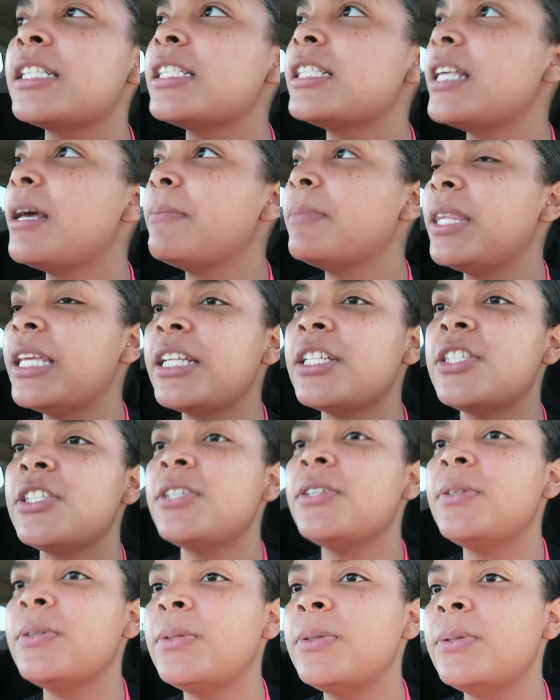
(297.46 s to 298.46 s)
Something
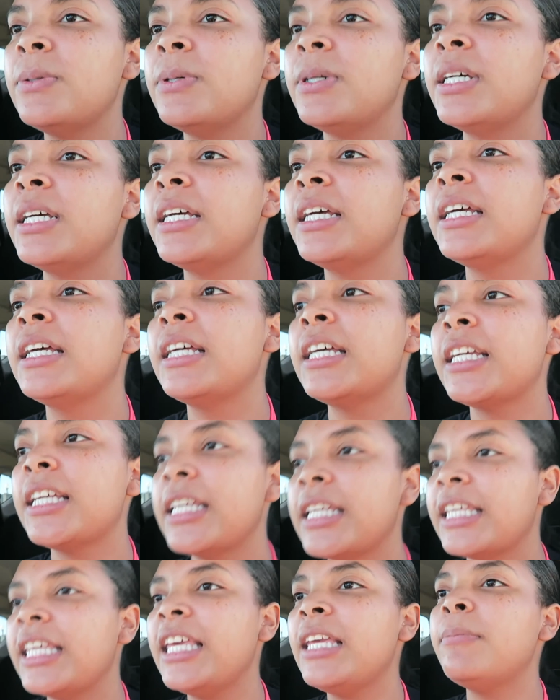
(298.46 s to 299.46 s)
to
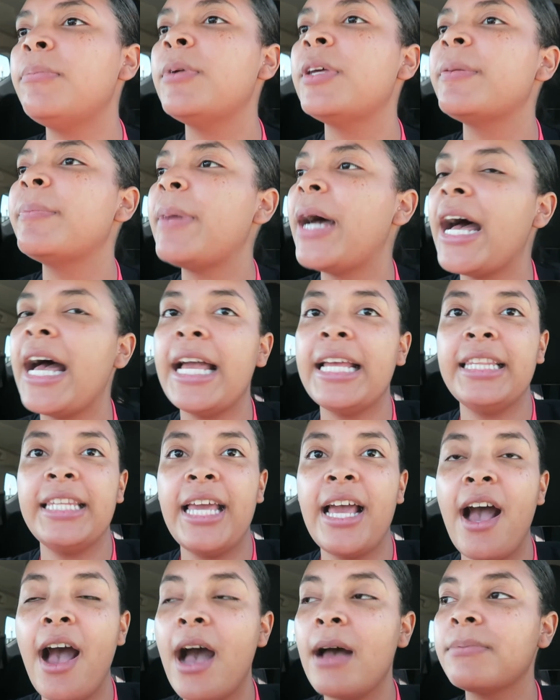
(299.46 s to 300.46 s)
keep in mind,
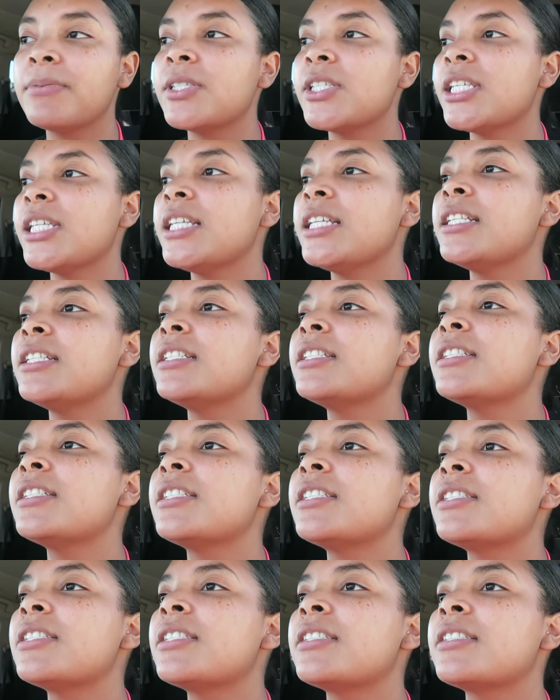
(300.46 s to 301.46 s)
that
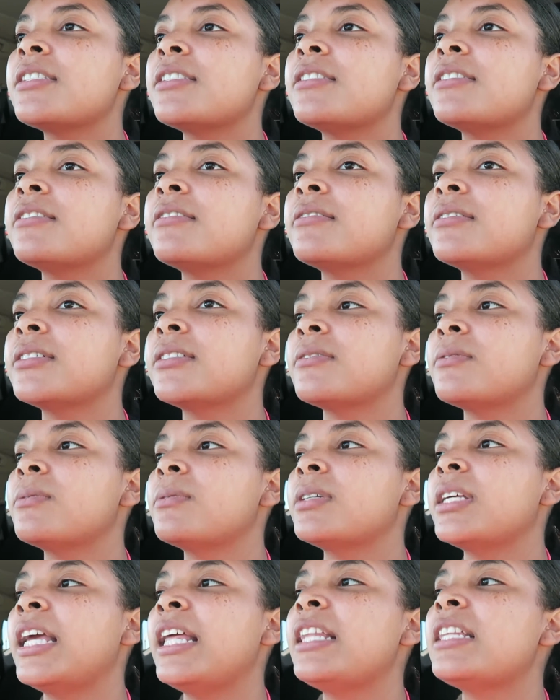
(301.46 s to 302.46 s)
options
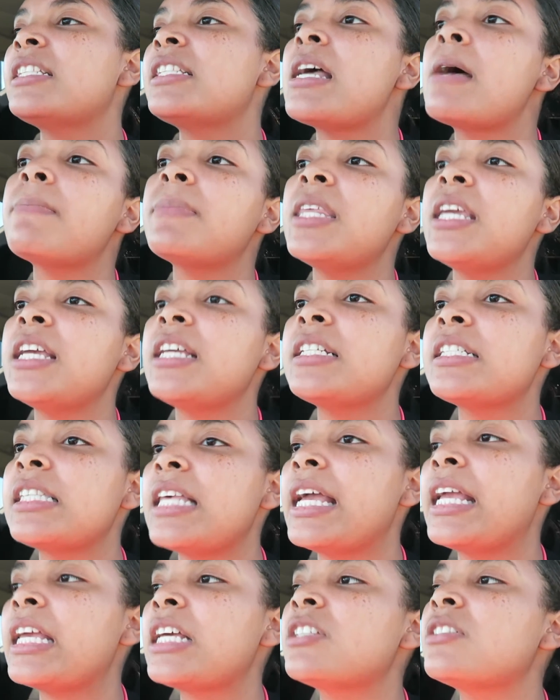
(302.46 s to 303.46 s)
and some things,
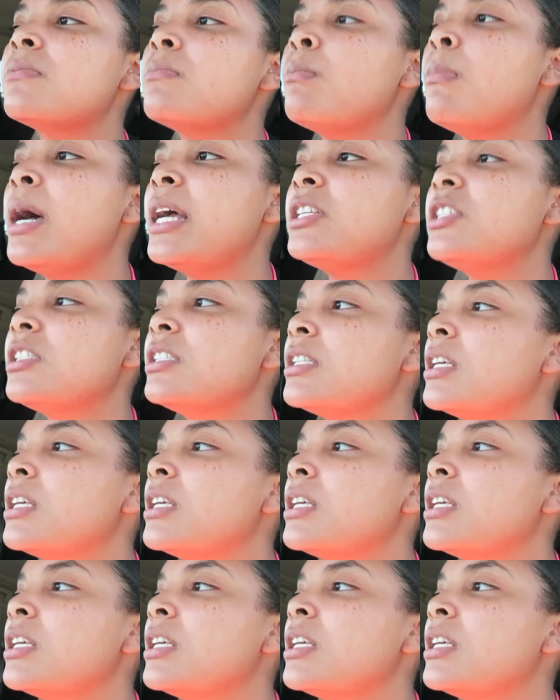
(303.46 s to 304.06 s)
like, it's much